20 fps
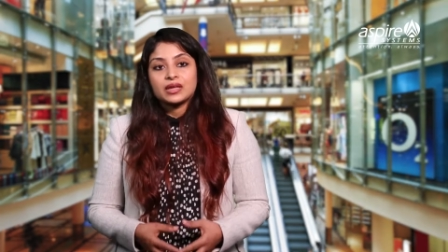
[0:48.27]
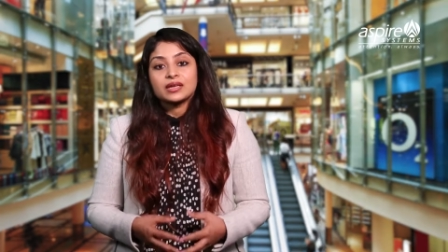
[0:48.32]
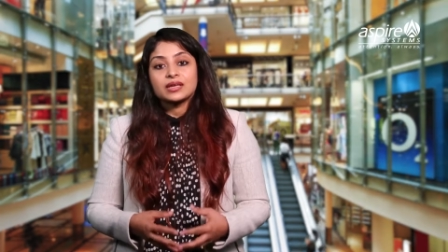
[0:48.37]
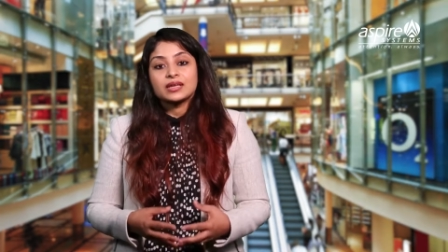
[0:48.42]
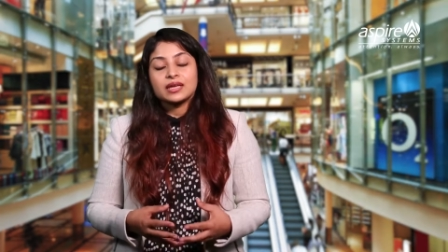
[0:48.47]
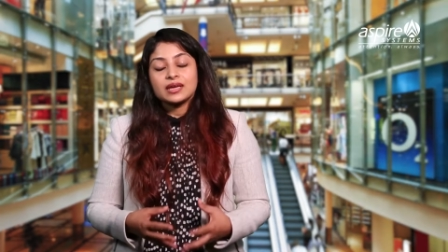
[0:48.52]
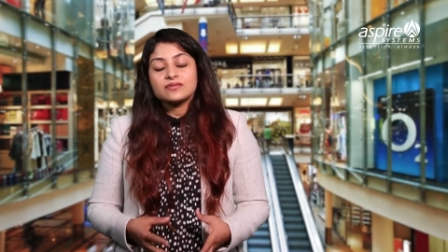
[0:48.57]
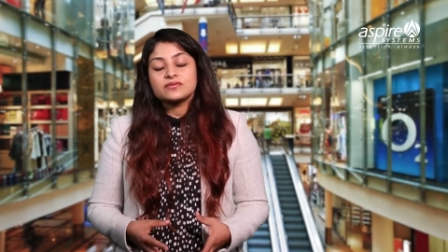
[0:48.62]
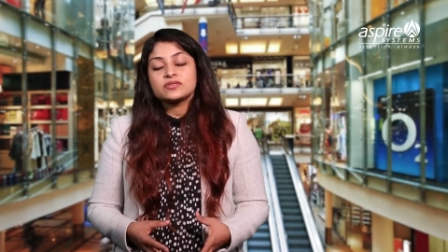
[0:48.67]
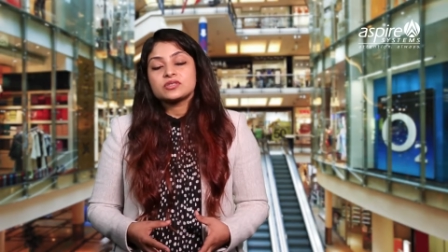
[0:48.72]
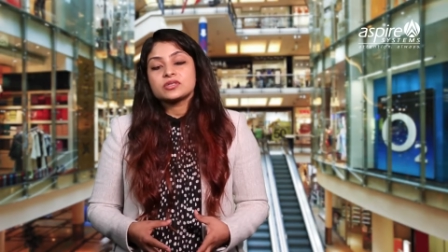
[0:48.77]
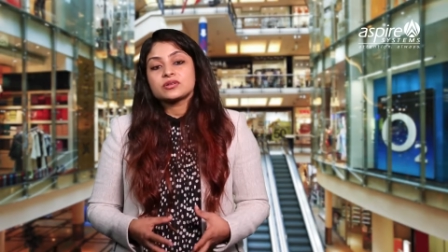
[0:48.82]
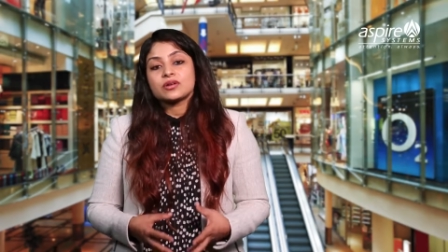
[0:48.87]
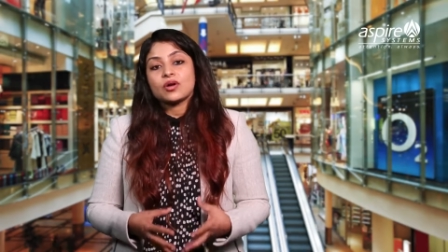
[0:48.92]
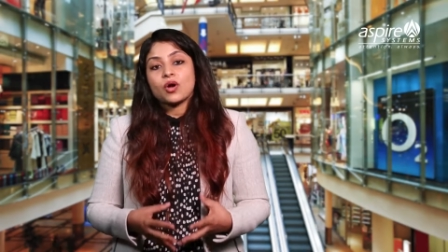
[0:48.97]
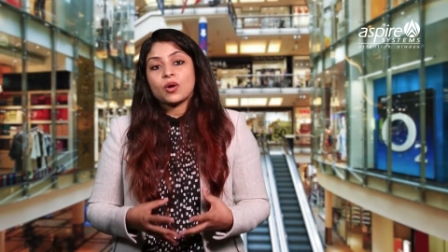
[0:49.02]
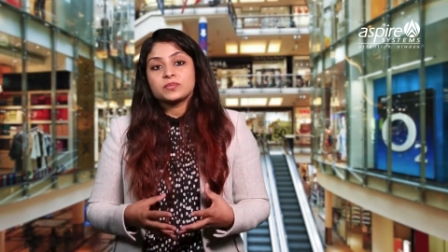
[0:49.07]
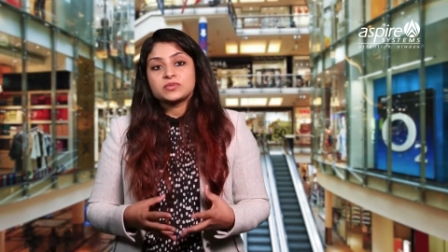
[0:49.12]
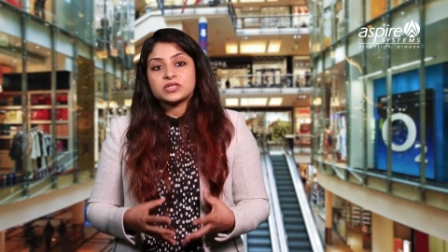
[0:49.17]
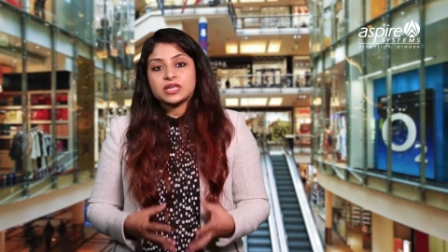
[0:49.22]
gives
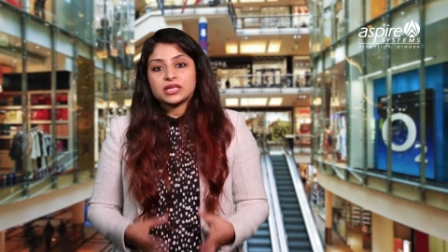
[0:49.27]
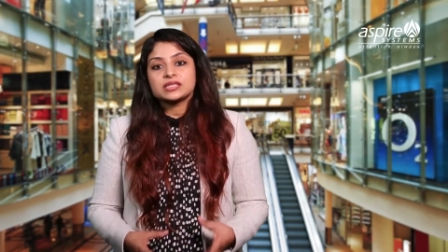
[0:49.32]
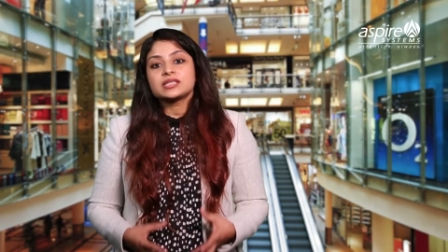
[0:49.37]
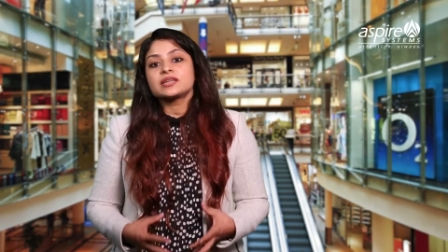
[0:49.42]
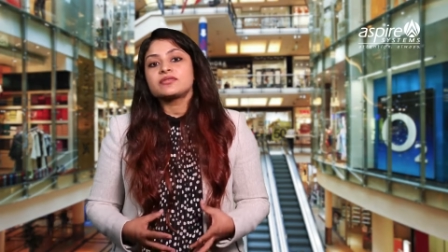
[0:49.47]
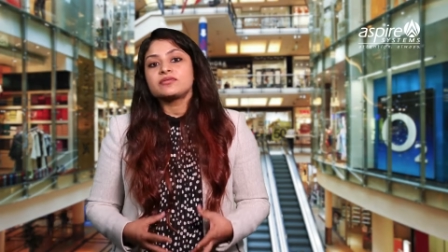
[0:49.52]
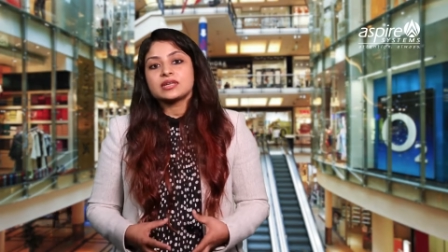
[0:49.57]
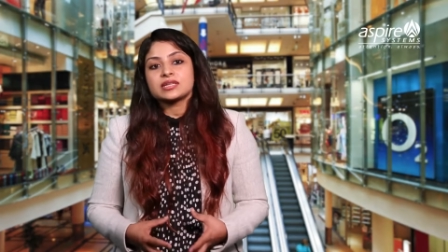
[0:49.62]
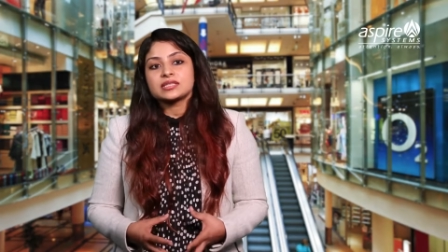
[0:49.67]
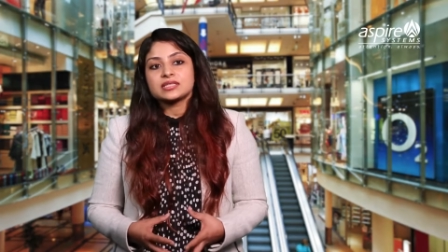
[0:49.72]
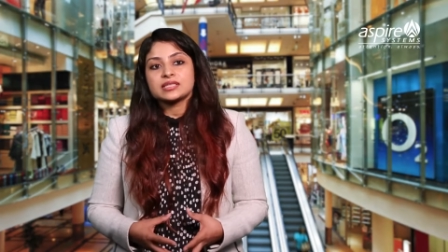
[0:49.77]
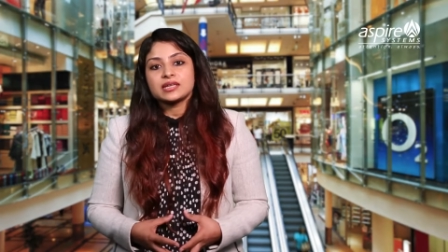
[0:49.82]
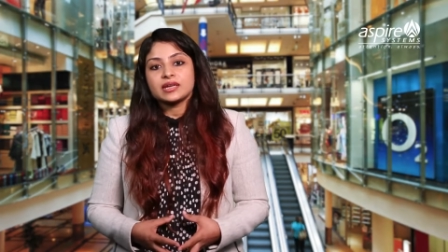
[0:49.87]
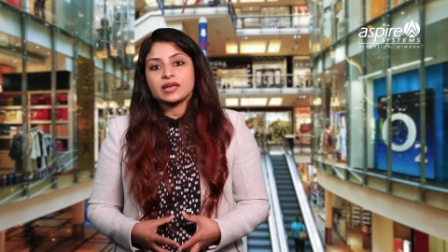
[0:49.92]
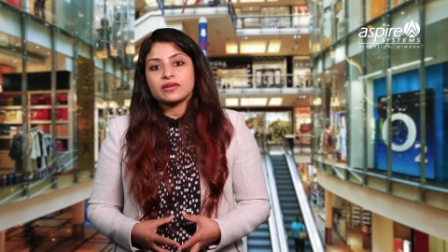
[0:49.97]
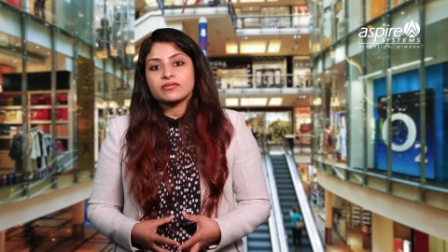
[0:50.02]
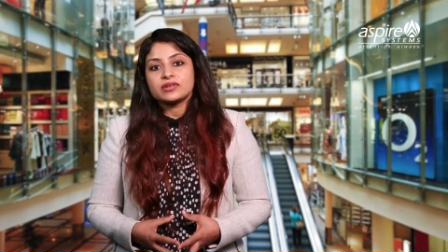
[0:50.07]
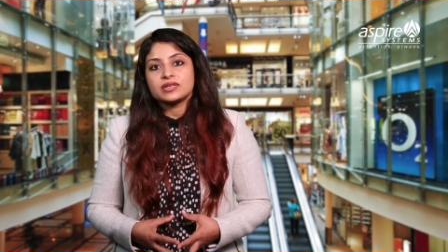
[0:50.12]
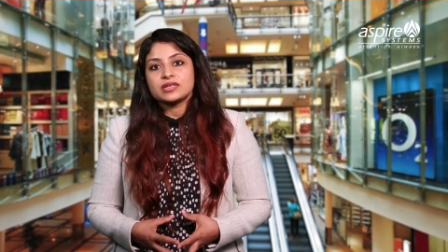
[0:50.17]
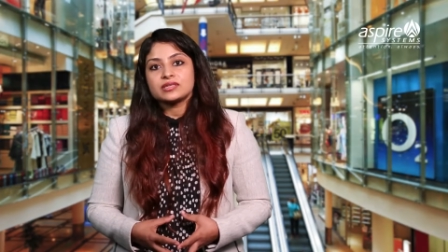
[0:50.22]
objective testing
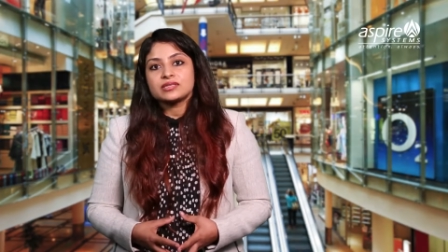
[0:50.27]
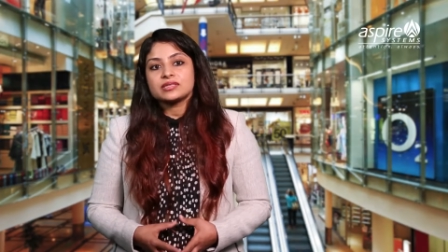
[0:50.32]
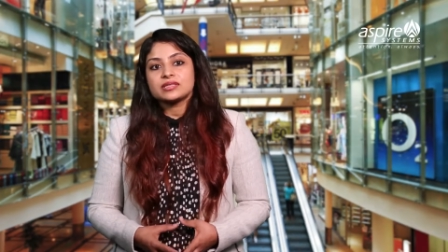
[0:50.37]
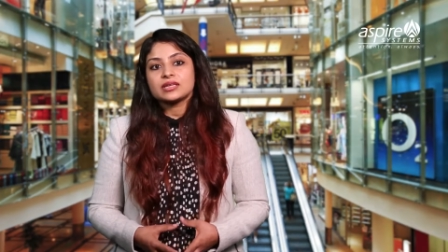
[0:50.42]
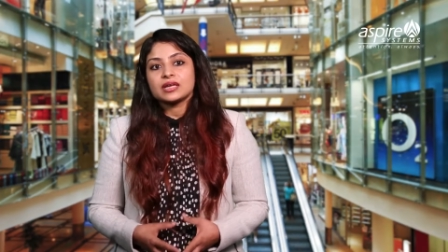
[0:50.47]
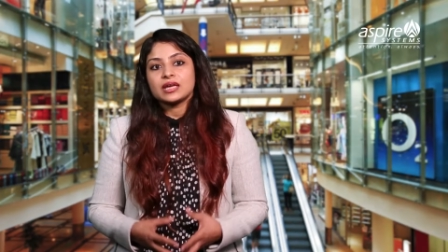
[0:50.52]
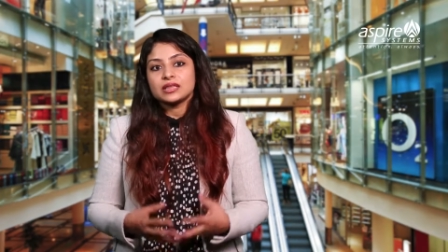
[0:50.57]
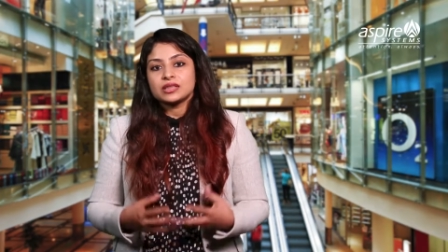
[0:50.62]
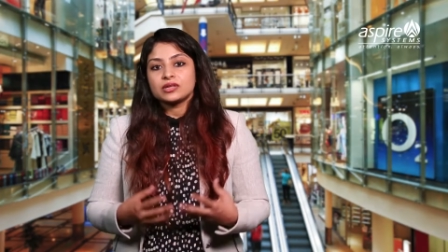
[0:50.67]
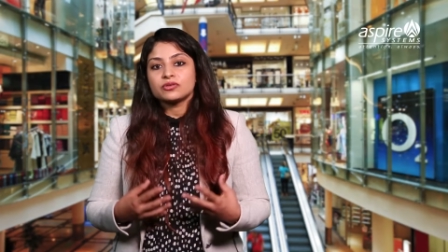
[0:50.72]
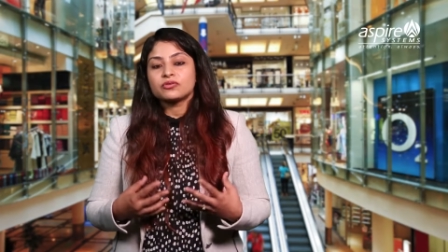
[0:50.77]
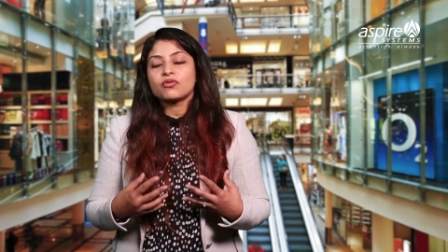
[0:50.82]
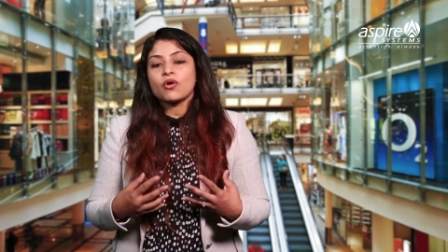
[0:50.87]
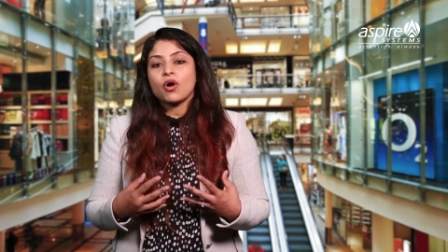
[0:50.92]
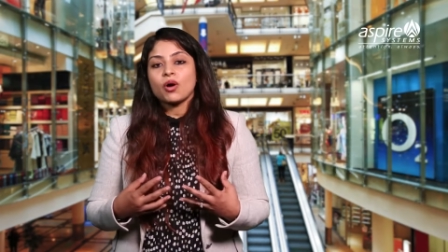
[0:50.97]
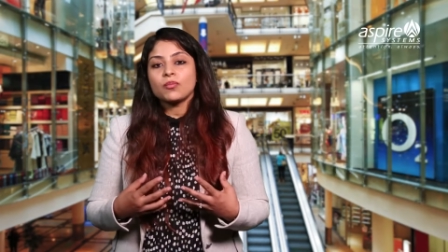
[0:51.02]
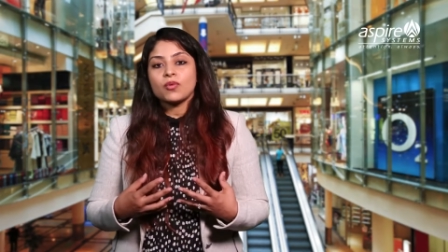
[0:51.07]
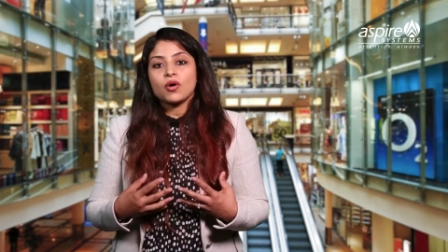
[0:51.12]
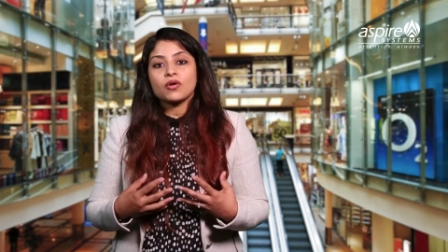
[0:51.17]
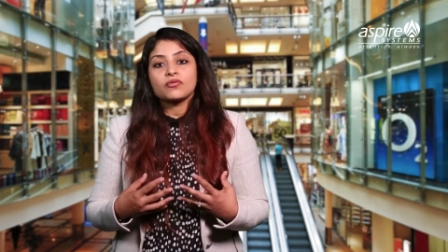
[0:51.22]
evidence in the
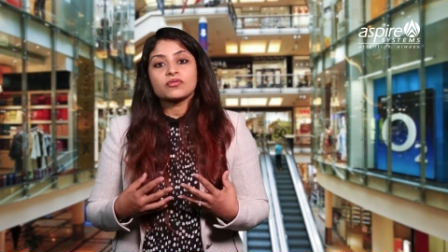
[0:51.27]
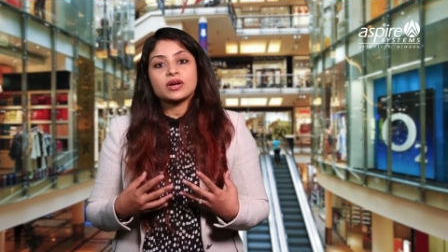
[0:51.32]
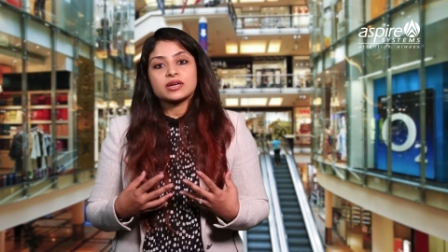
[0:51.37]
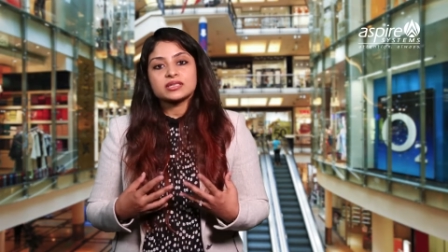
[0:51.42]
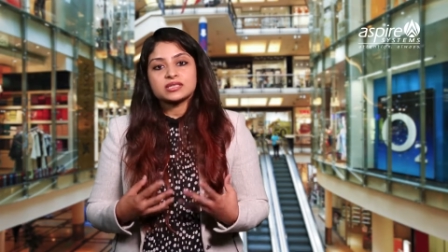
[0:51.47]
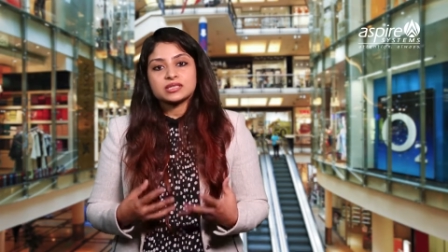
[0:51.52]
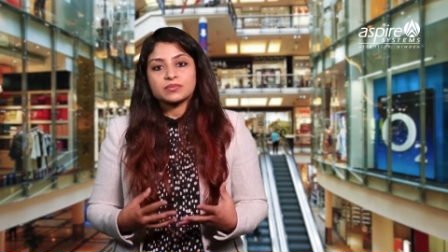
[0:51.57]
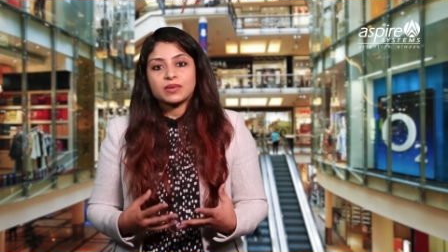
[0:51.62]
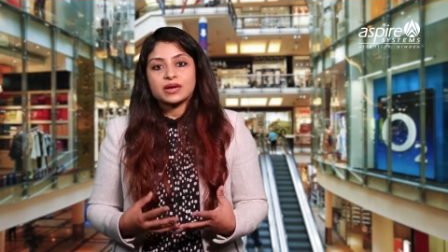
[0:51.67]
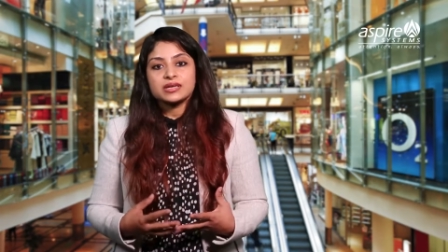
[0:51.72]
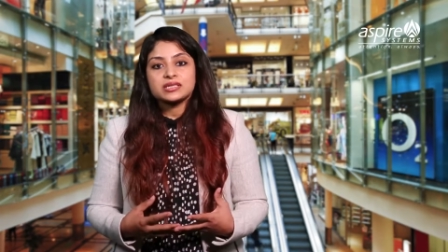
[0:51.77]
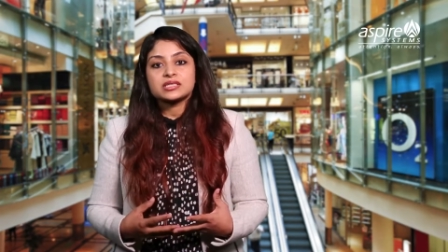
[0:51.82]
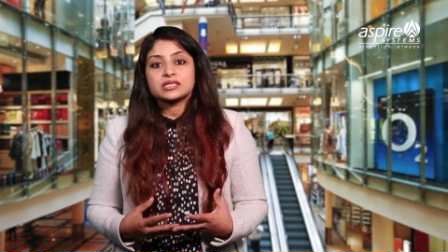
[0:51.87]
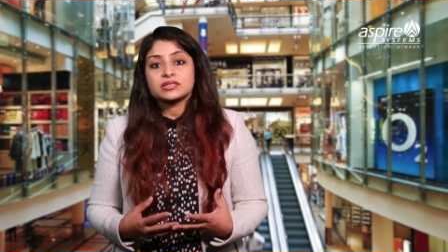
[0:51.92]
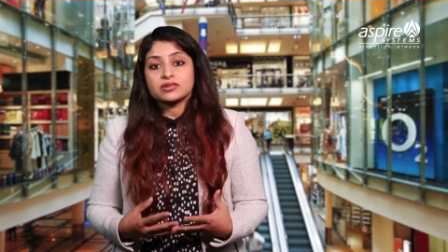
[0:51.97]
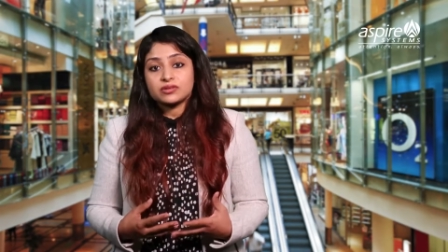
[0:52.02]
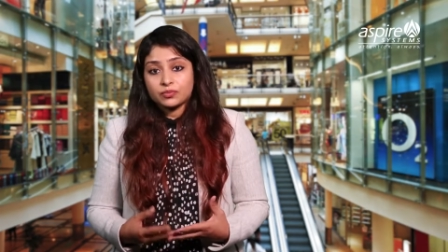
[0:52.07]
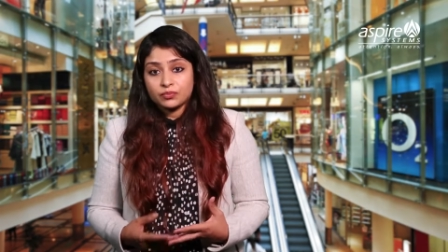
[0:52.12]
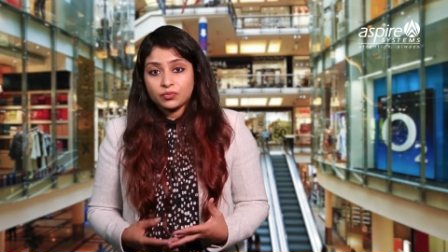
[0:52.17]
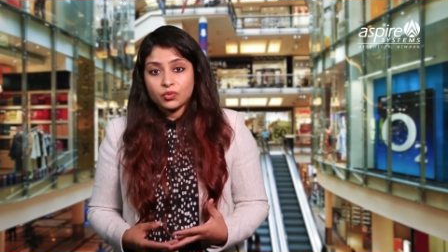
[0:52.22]
form of customized
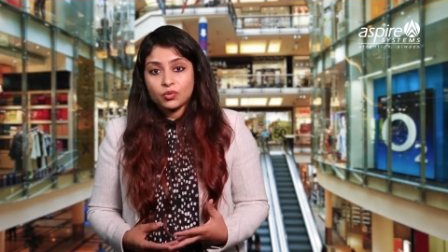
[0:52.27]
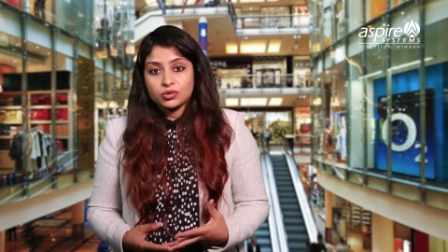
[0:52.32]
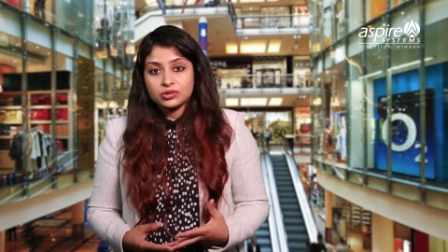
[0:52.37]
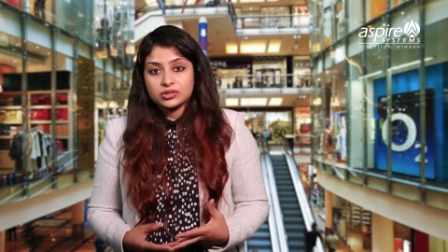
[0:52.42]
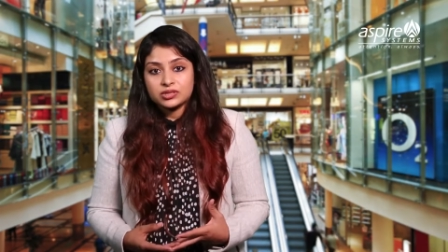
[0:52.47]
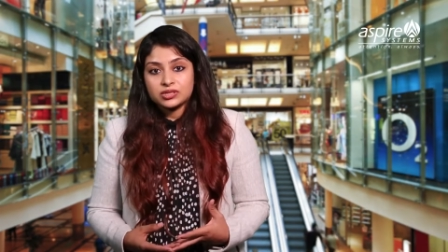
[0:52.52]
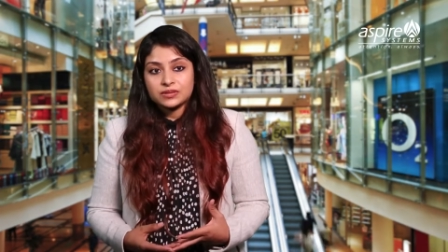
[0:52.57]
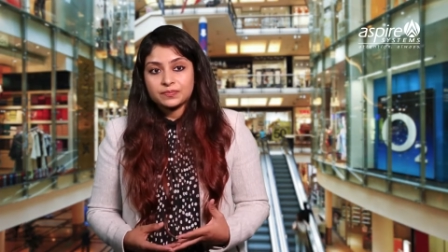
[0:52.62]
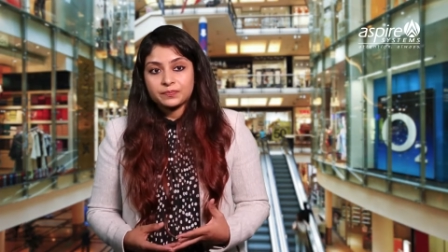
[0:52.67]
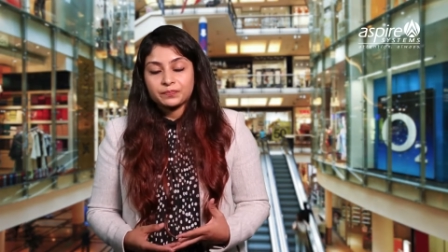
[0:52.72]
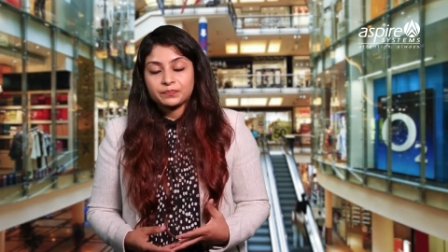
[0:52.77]
reports,